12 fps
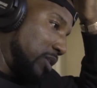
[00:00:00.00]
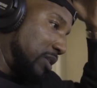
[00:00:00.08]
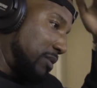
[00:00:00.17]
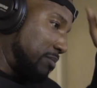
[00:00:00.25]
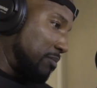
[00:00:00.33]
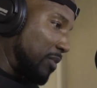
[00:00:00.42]

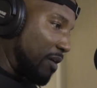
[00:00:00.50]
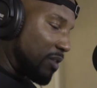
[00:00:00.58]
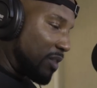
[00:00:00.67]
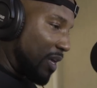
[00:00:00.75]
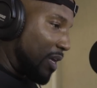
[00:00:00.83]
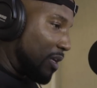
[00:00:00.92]
Just
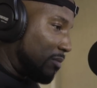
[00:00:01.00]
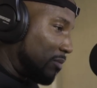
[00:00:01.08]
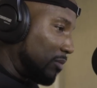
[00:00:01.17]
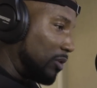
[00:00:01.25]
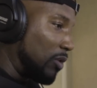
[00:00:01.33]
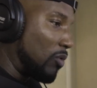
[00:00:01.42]
everything
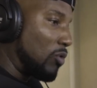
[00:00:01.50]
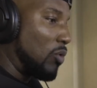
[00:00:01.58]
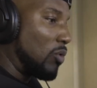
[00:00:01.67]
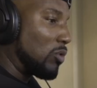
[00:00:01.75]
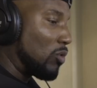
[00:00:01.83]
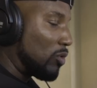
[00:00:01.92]

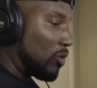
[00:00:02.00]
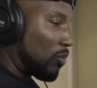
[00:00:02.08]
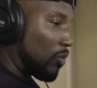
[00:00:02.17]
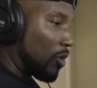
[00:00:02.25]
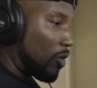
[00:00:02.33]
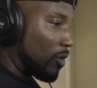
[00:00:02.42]
going on in the
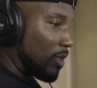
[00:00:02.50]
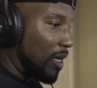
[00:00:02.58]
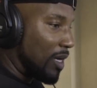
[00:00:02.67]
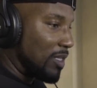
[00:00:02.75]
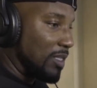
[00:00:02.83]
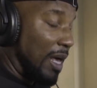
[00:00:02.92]
world, and
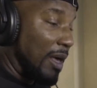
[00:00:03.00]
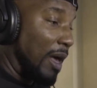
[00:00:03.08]
like I said,